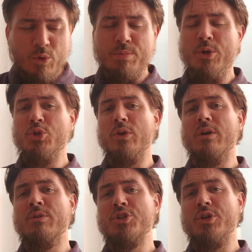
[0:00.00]
With mutual
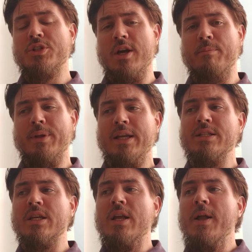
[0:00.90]
insurance
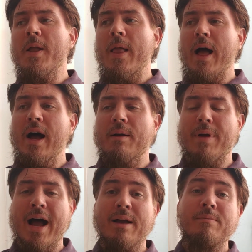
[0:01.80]
companies,
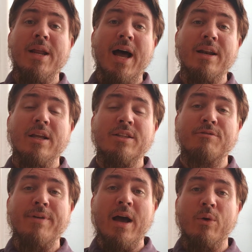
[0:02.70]
um, I'm not
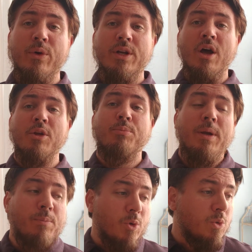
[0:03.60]
devouring other
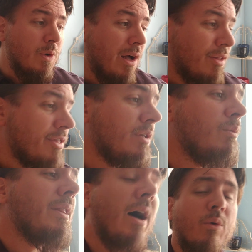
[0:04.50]
people's wealth
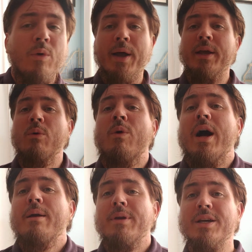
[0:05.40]
without right.
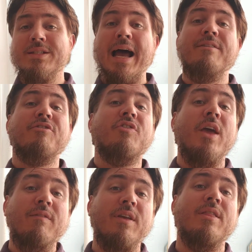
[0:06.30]
Why? Because I've
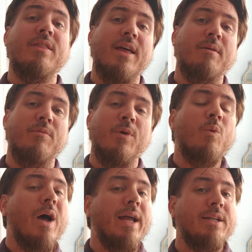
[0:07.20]
given them the
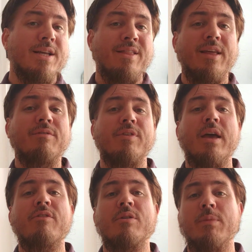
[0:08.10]
right and they've
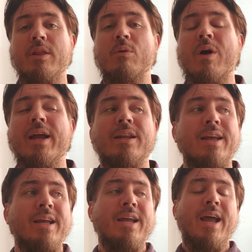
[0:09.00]
given me the right.
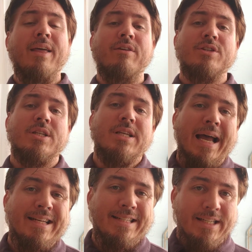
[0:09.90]
And there's this
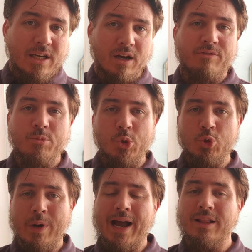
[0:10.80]
idea of
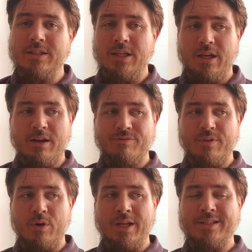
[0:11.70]
mutuality, of
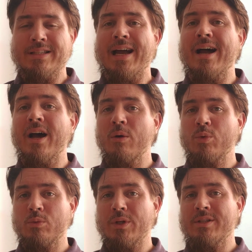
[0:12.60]

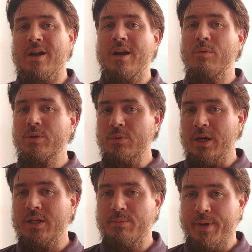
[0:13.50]
ta'awun wa ta'awun
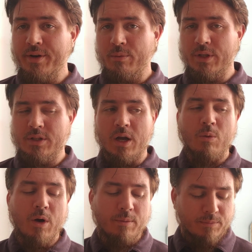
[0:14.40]
wa al birri wa
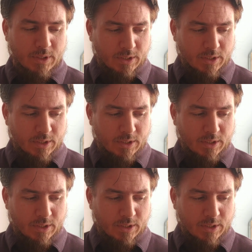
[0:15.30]
taqwa.